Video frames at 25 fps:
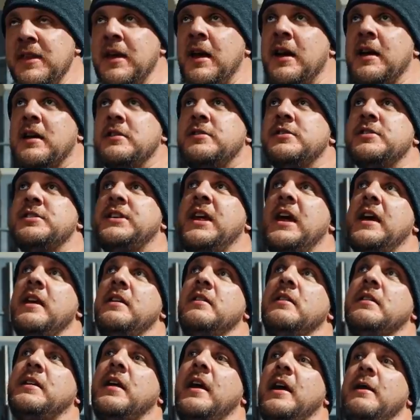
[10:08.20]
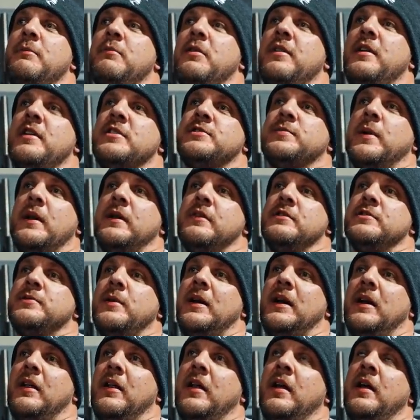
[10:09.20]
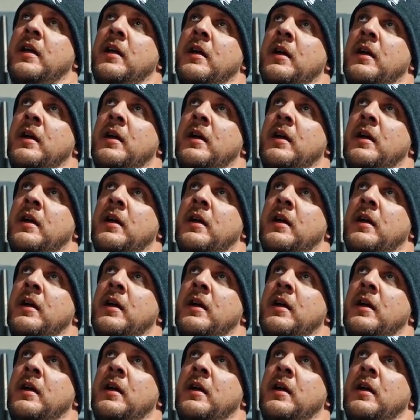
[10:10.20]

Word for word: think it's just taking your time with this one as well.